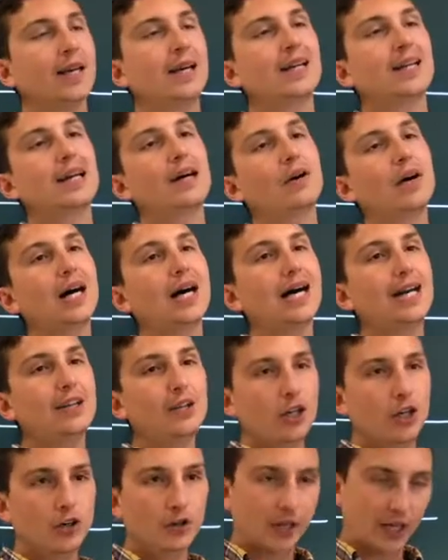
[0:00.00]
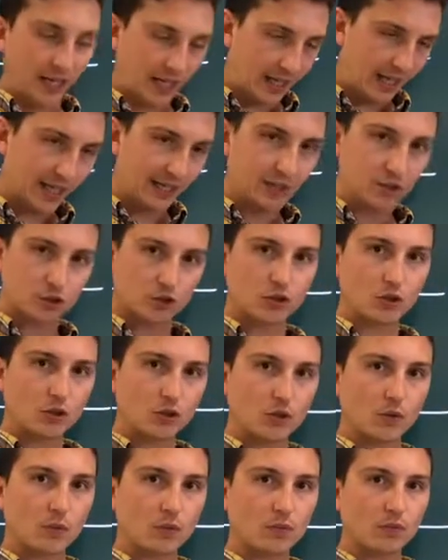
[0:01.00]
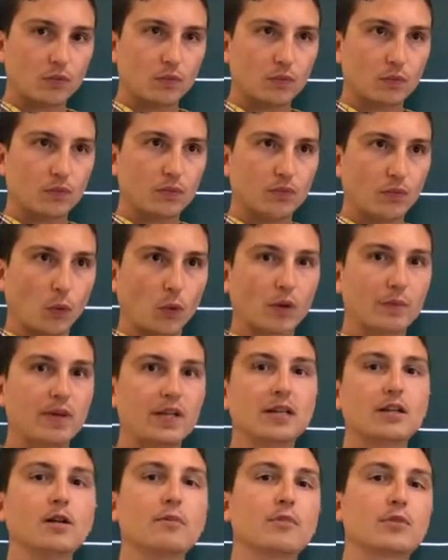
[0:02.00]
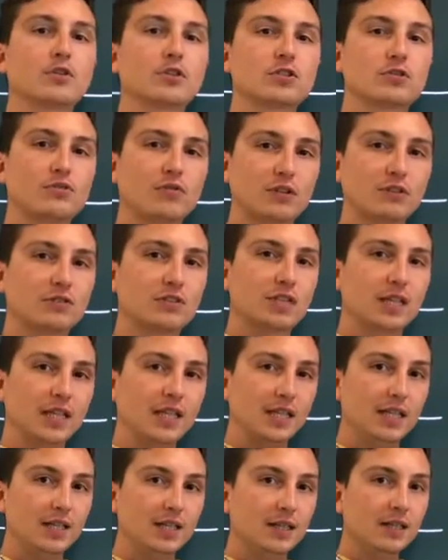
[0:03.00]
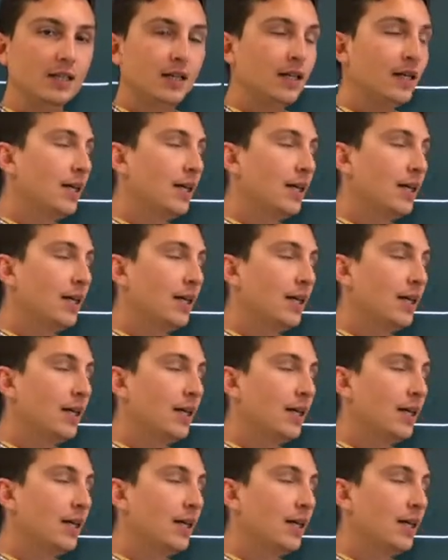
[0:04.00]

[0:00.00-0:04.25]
Now I know the highest 4-bit number is 15,